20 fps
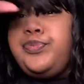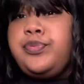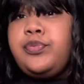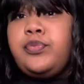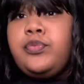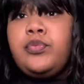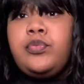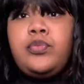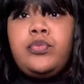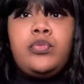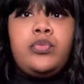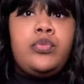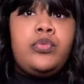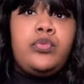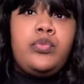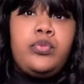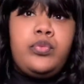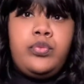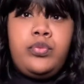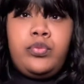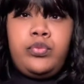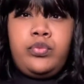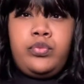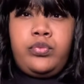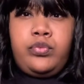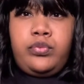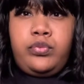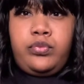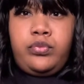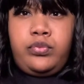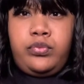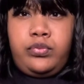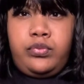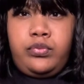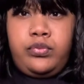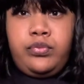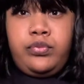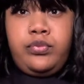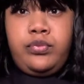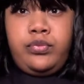
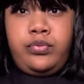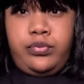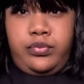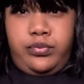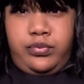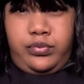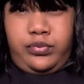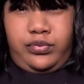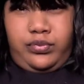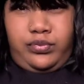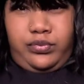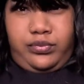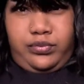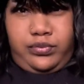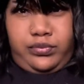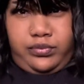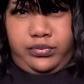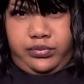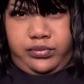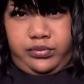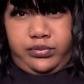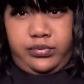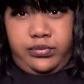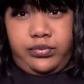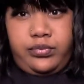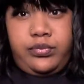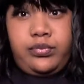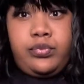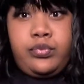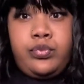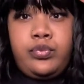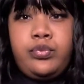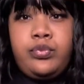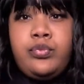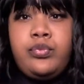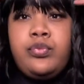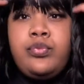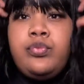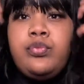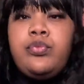
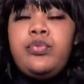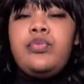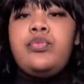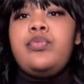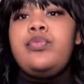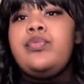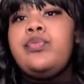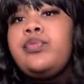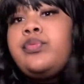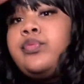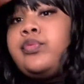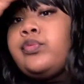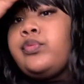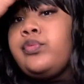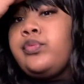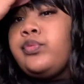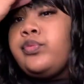Nothing is said.